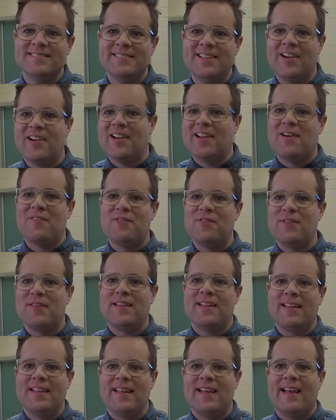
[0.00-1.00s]
you're in love
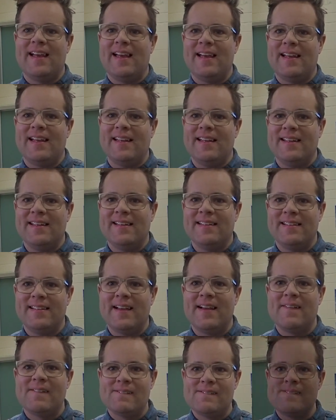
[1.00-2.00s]
with it. Yeah,
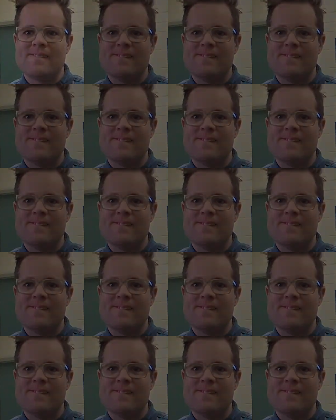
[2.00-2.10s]
yeah.